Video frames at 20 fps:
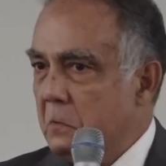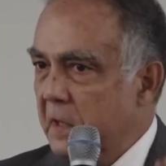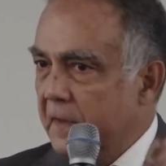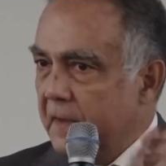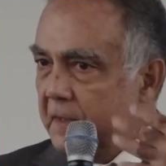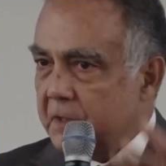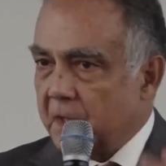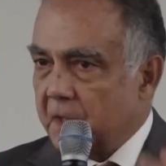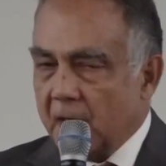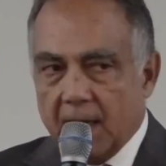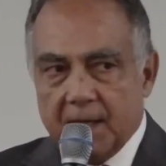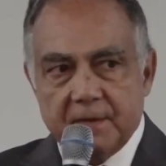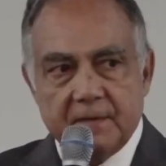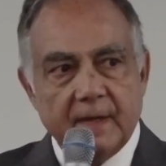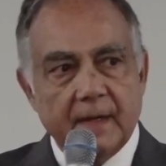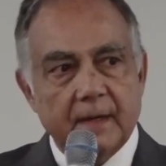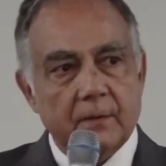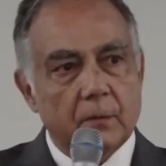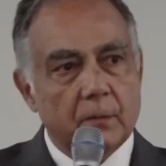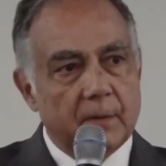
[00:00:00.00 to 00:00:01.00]
with its
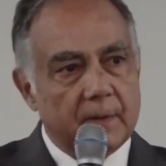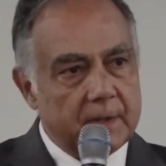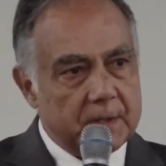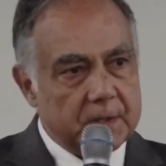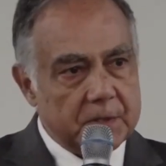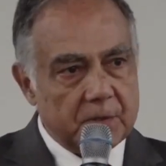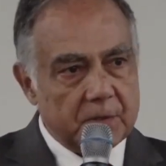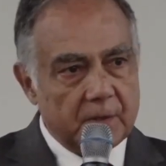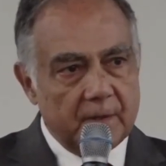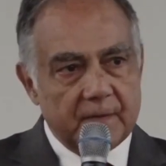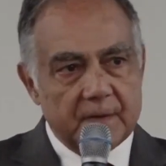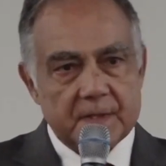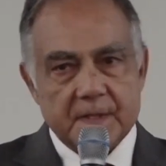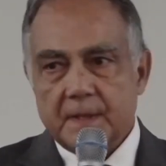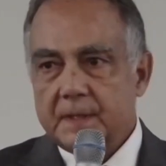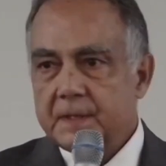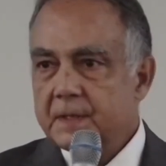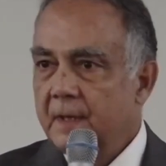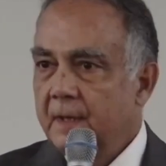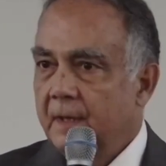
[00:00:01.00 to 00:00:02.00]
content, with its
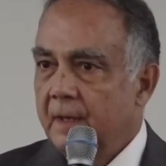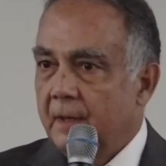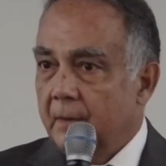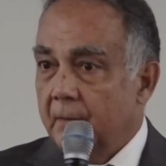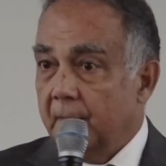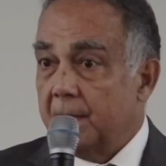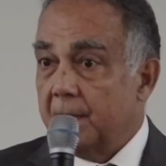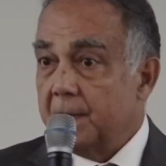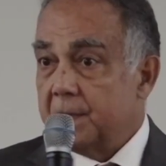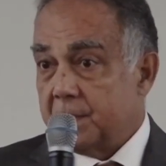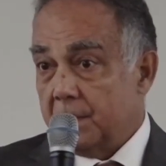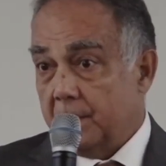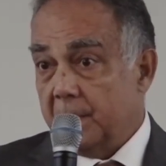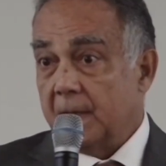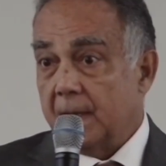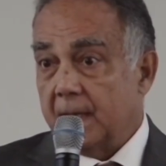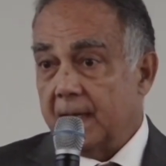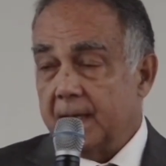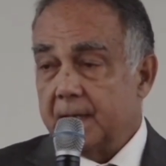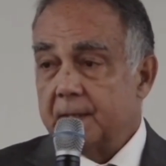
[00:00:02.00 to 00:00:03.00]
services, with its
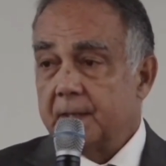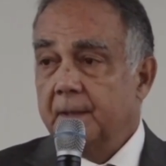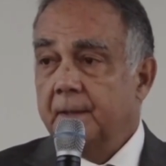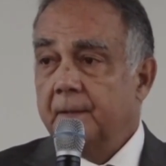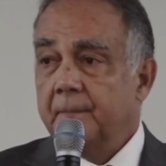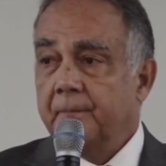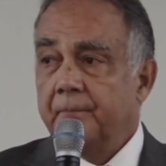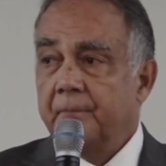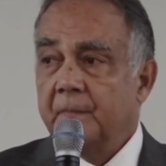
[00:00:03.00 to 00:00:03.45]
abilities.